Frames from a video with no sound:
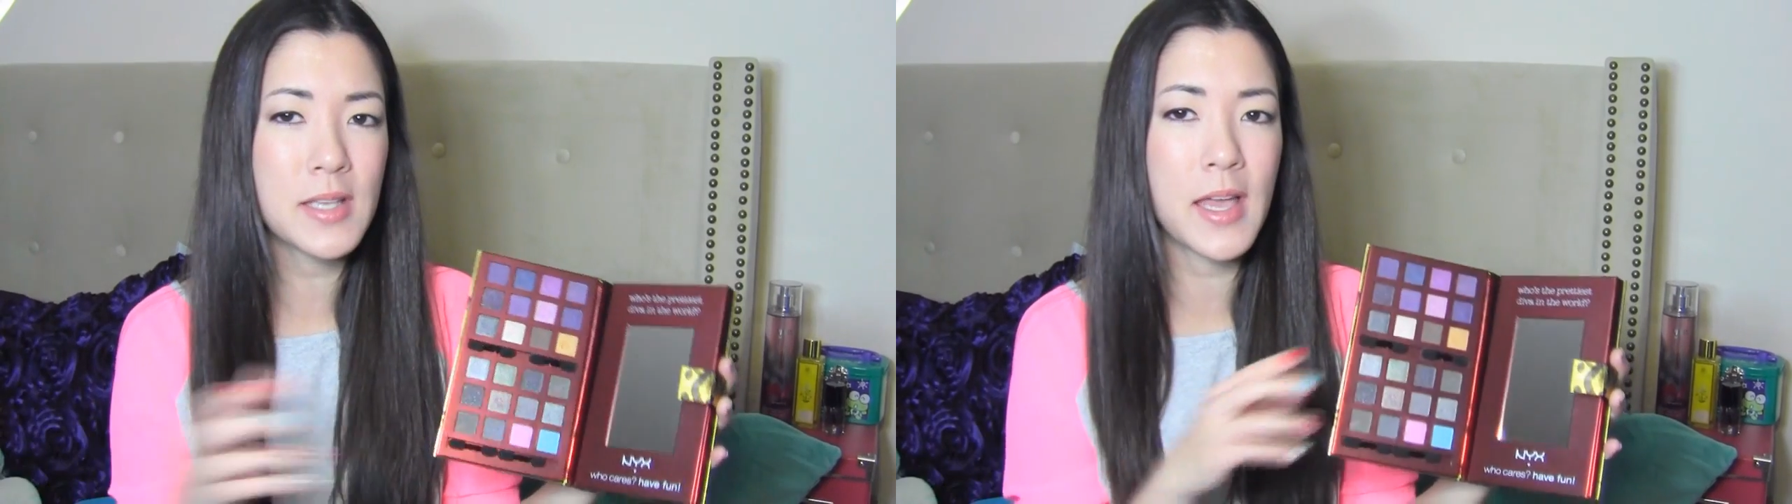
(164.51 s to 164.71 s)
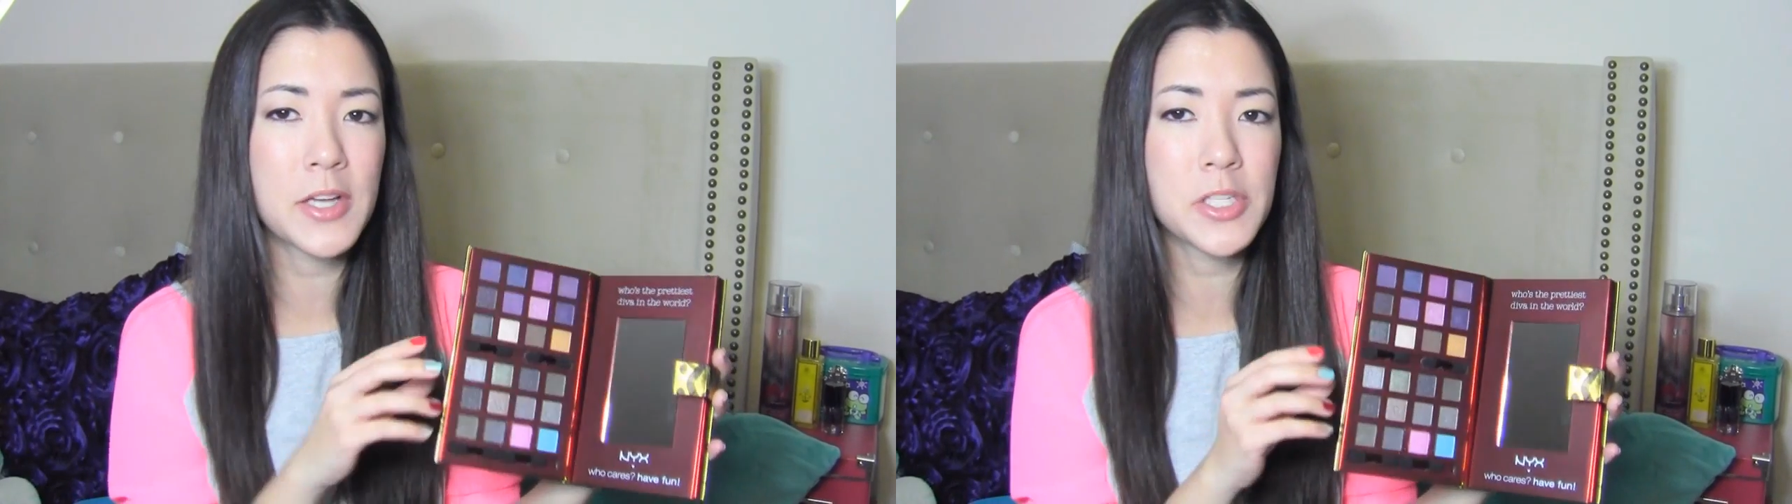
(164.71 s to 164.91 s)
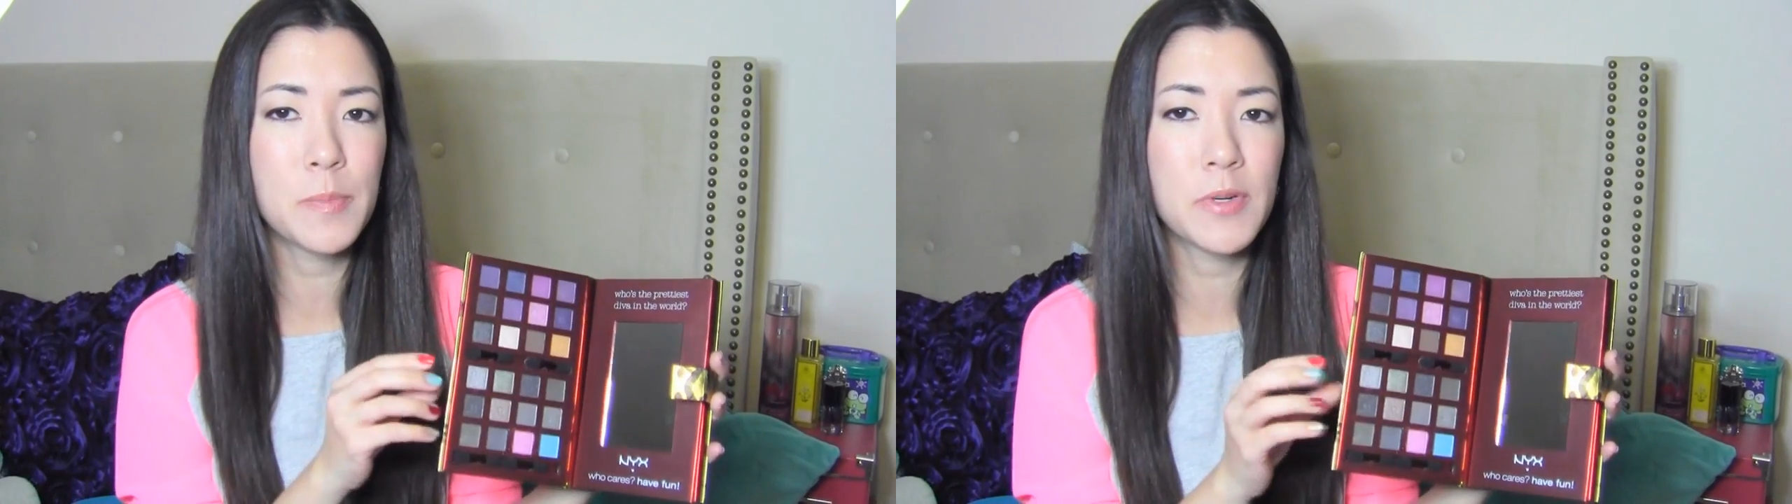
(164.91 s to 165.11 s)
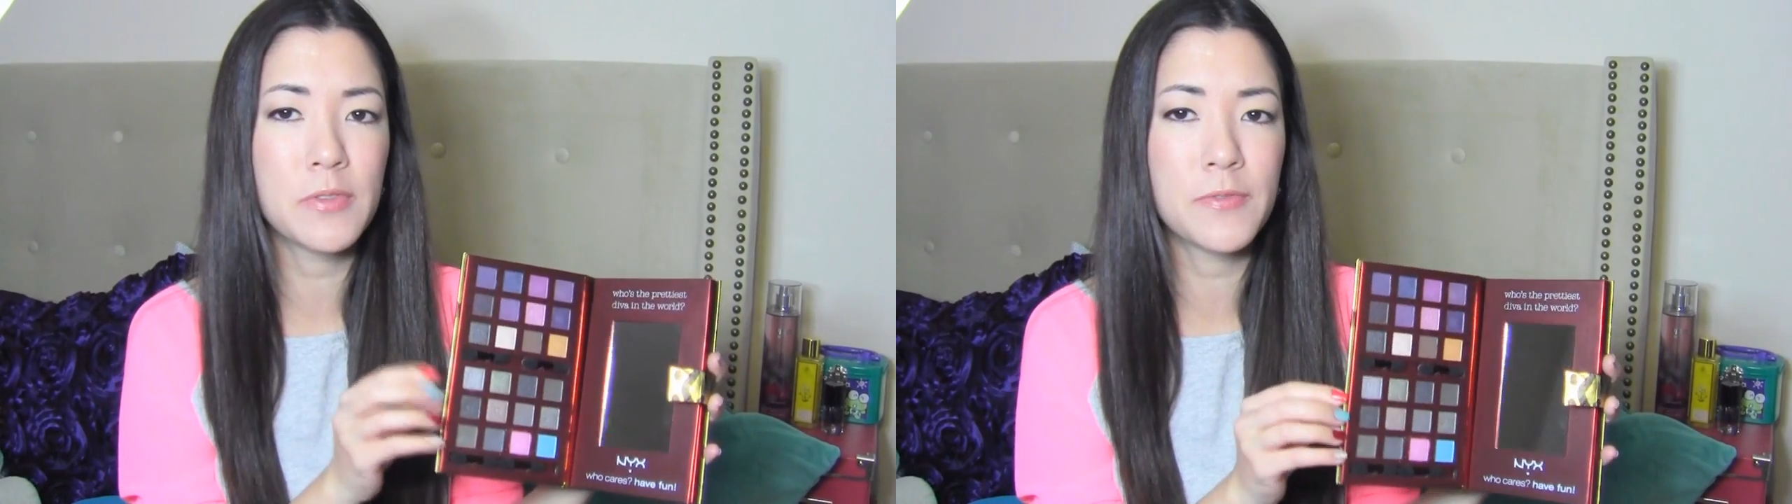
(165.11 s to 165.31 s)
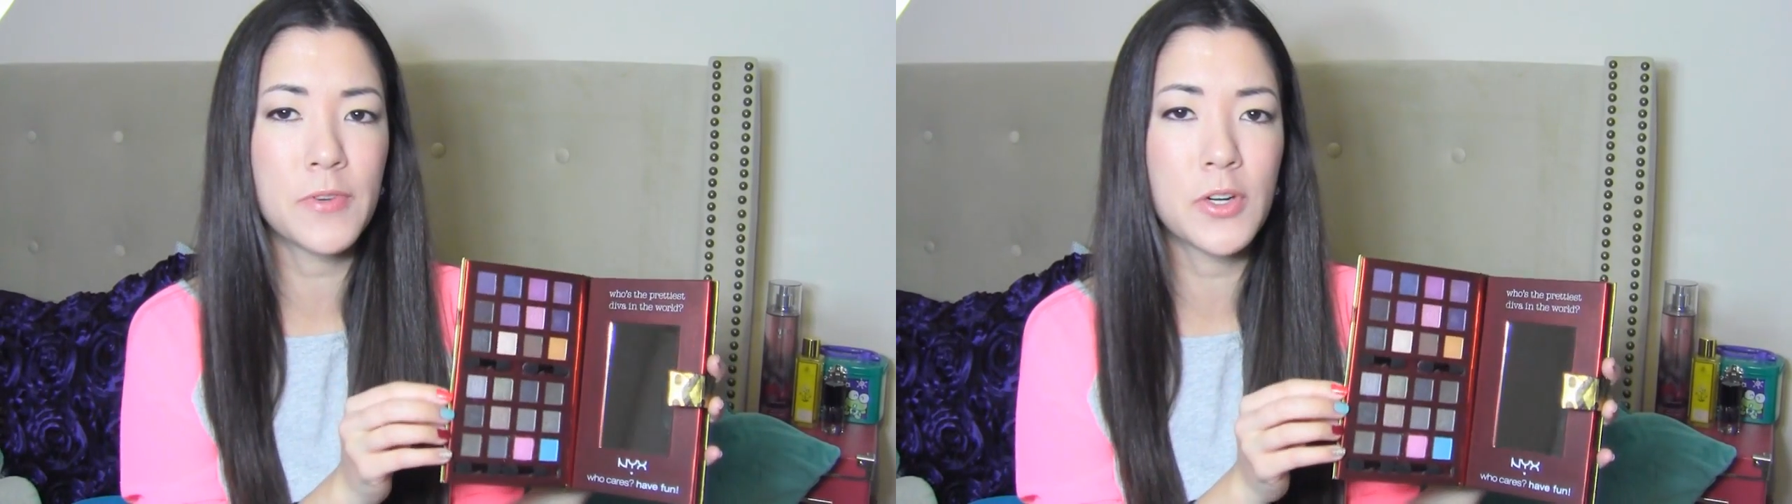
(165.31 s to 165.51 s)
I actually
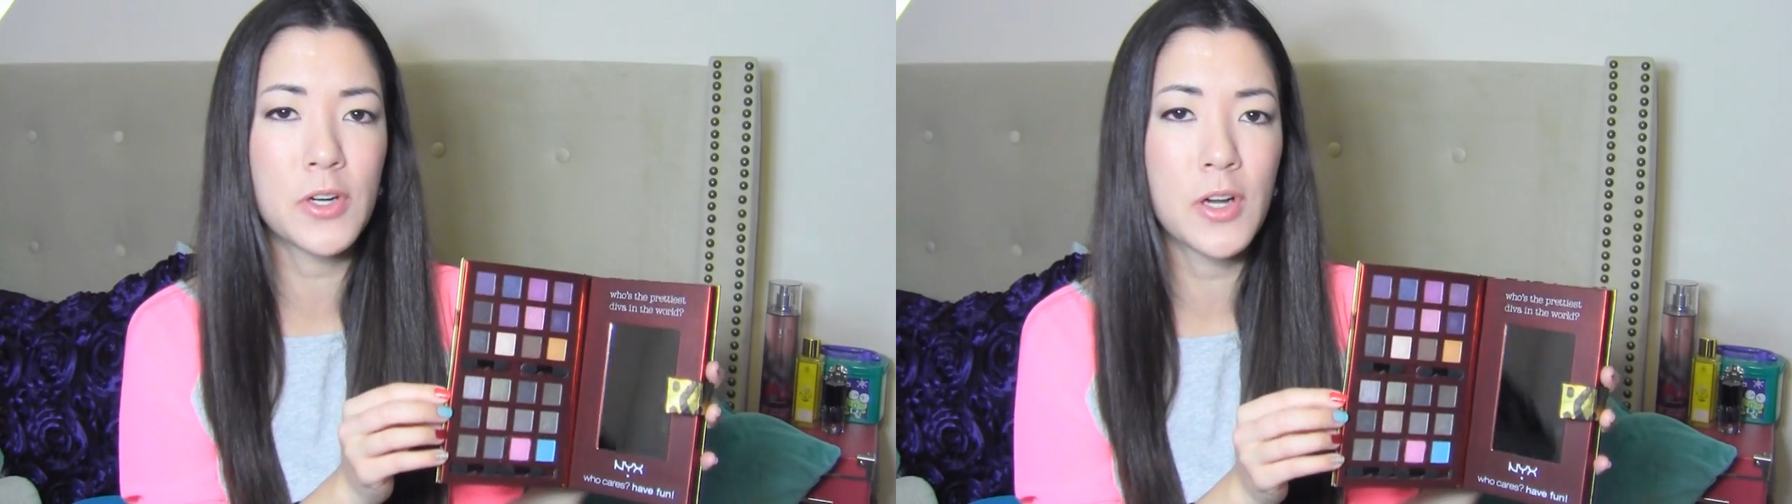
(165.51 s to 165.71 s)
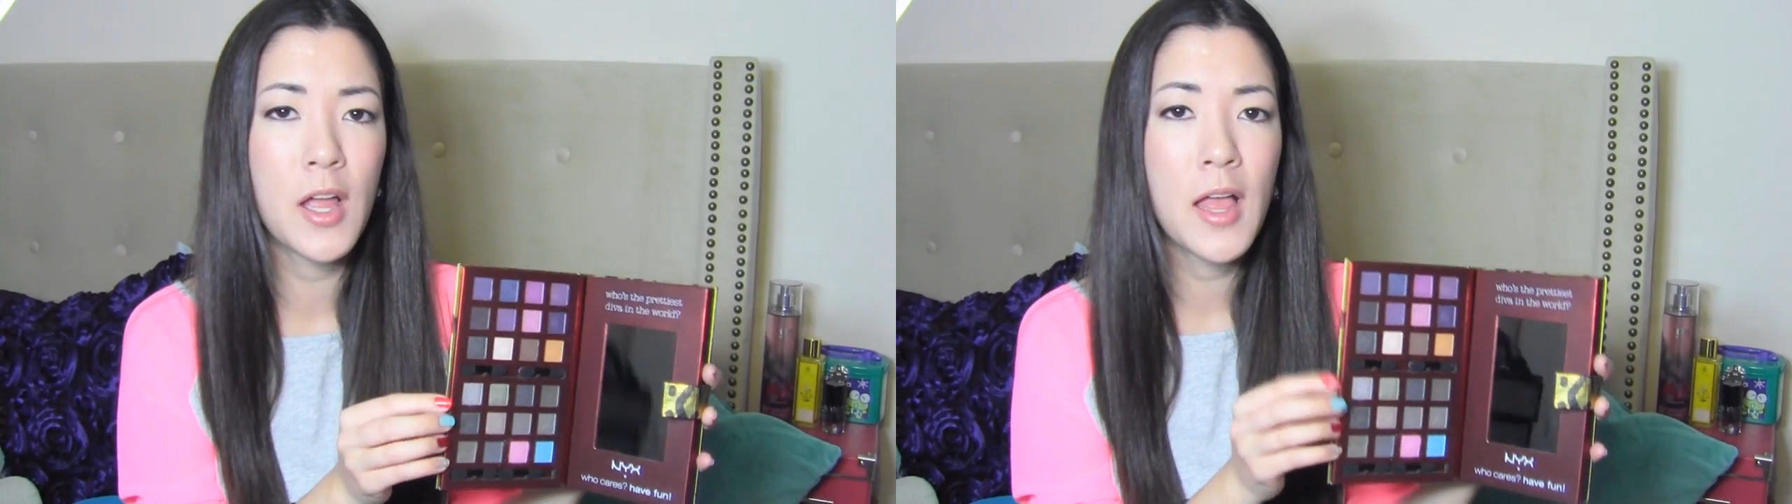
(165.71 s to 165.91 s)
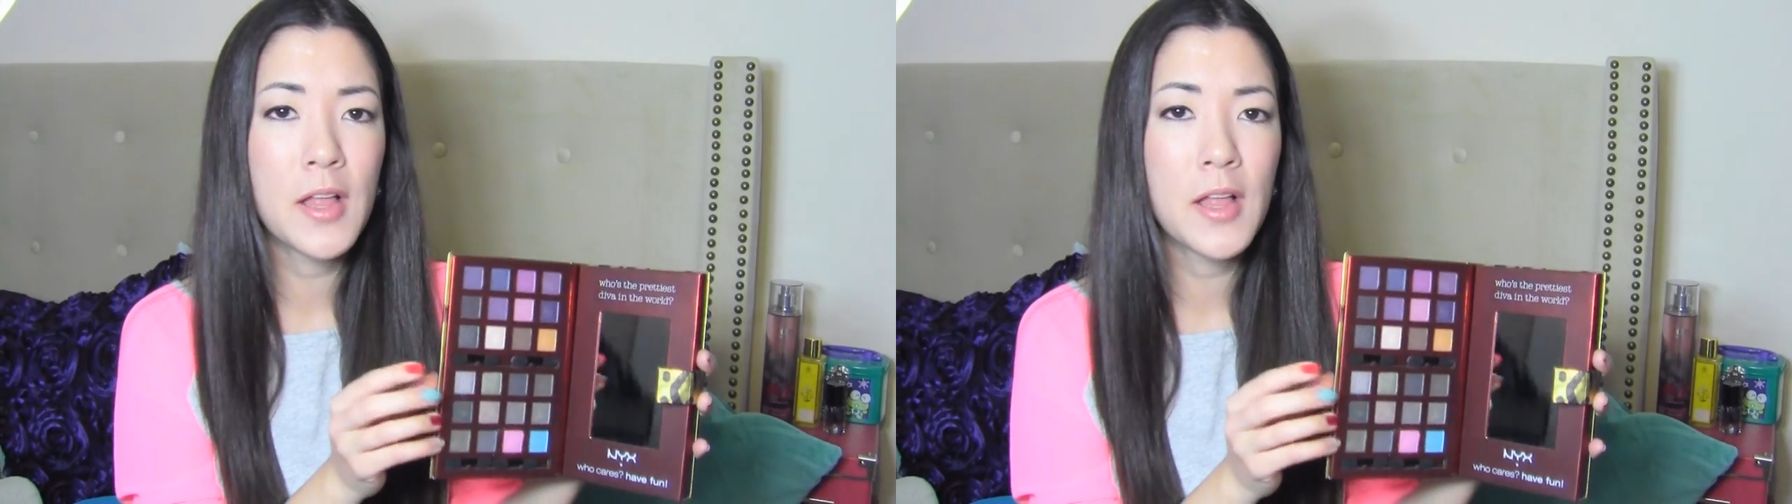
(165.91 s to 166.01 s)
prefer